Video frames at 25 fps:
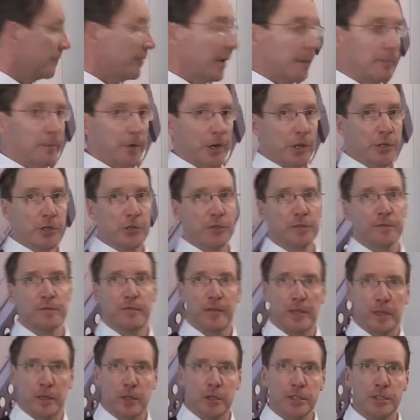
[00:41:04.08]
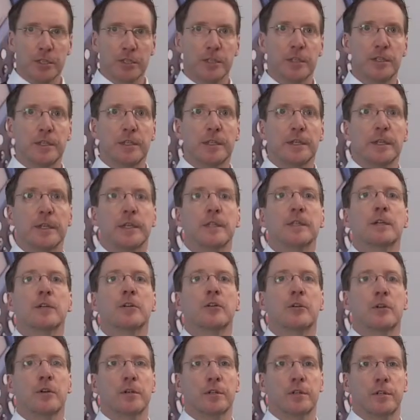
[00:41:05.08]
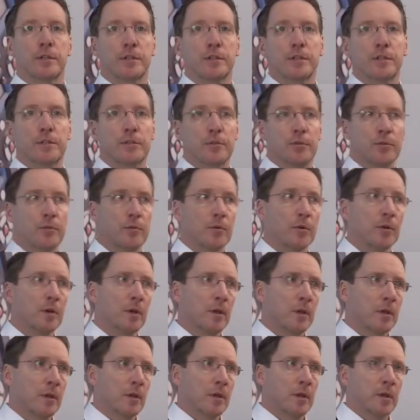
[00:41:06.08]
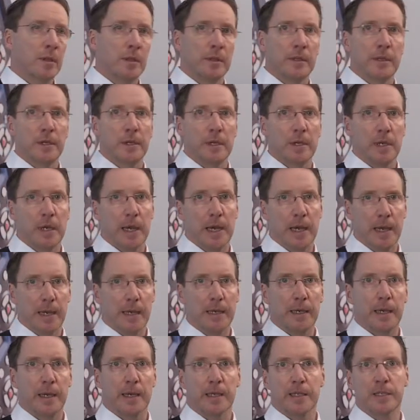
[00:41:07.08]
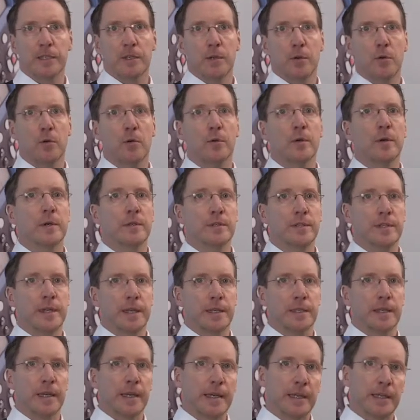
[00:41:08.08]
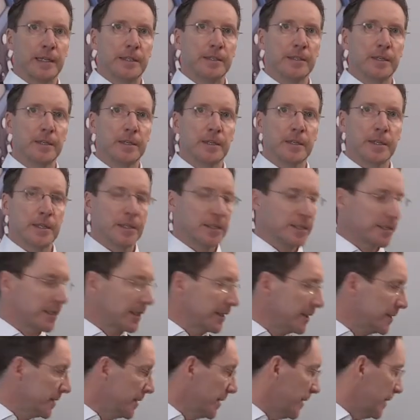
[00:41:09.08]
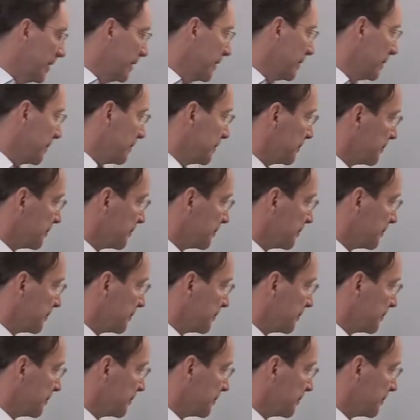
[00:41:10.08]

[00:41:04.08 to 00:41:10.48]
vibration velocity in accordance to the ISO 10816.